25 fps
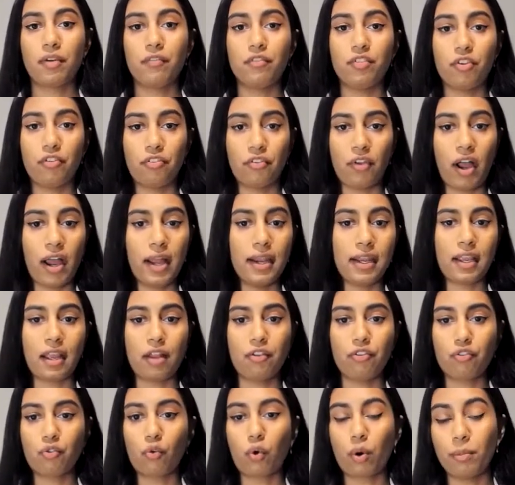of design
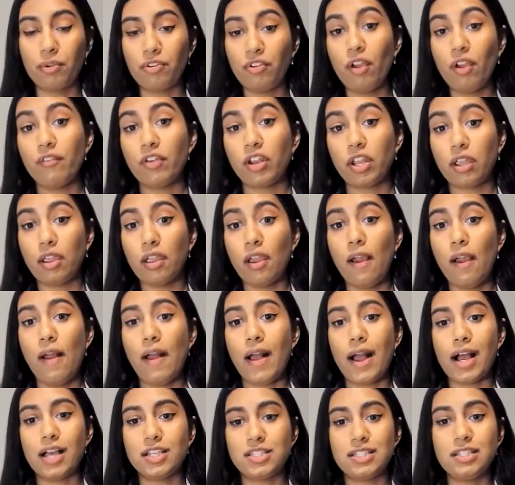against normativity
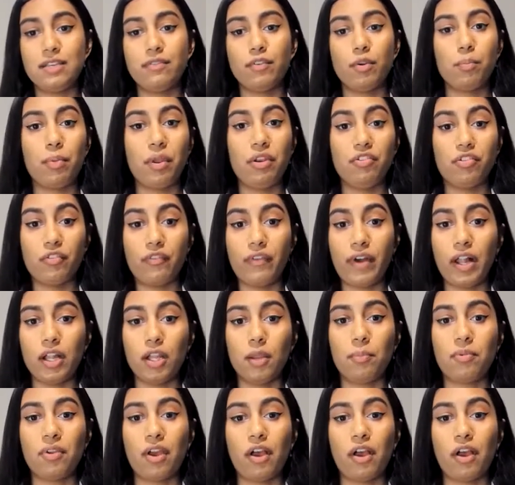has even been developed